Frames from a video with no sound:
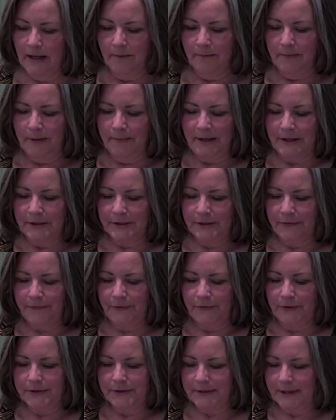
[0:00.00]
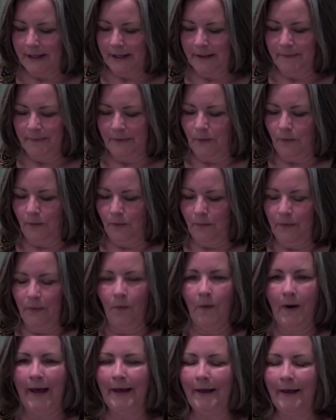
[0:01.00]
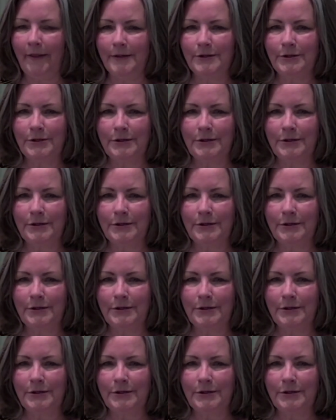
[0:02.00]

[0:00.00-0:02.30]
Maybe it's the first time in a while that